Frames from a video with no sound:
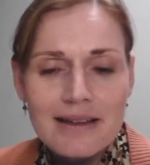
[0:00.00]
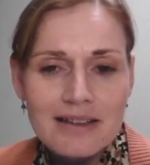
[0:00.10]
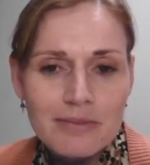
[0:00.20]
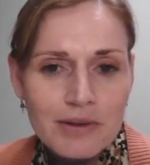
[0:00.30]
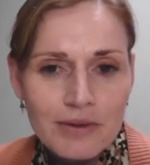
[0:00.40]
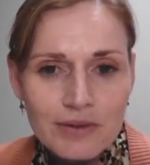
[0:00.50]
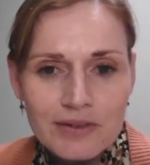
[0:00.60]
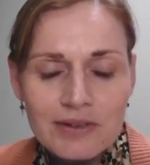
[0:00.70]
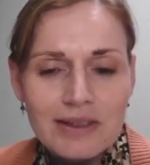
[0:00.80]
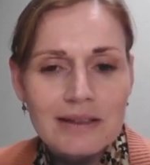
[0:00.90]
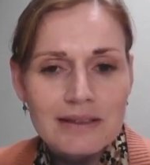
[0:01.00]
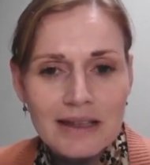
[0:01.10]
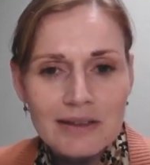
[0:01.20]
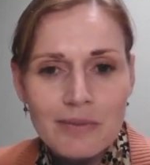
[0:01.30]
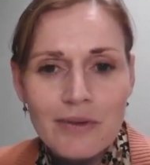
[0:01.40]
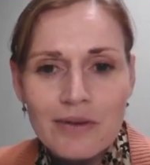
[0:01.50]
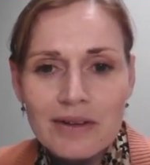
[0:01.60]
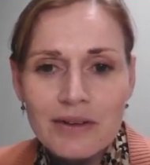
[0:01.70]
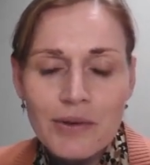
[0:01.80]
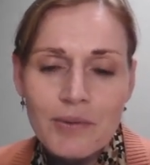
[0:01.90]
That's because in that
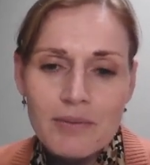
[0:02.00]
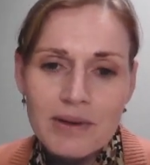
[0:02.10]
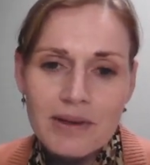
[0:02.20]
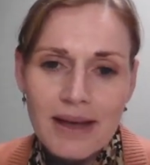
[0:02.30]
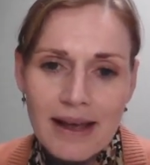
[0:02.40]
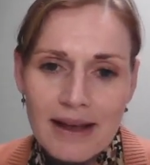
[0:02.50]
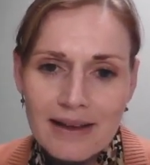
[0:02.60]
morning we'll be